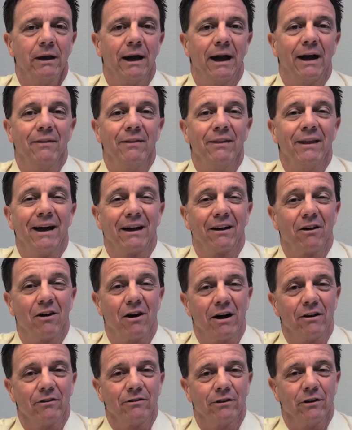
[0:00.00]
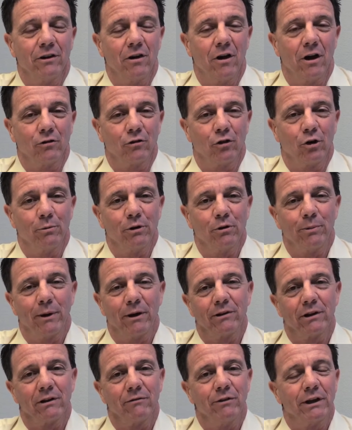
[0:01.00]
And that costs in the long term,
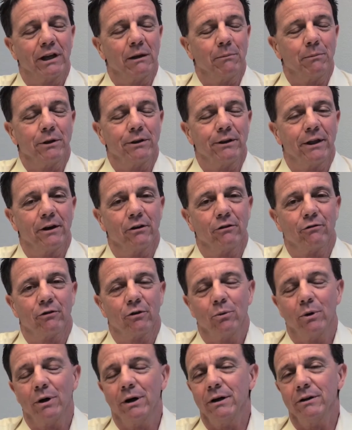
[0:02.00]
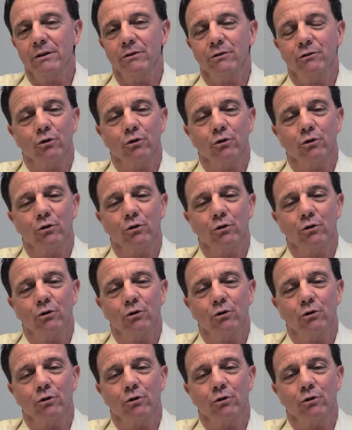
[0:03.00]
especially if you keep the tenants for 1,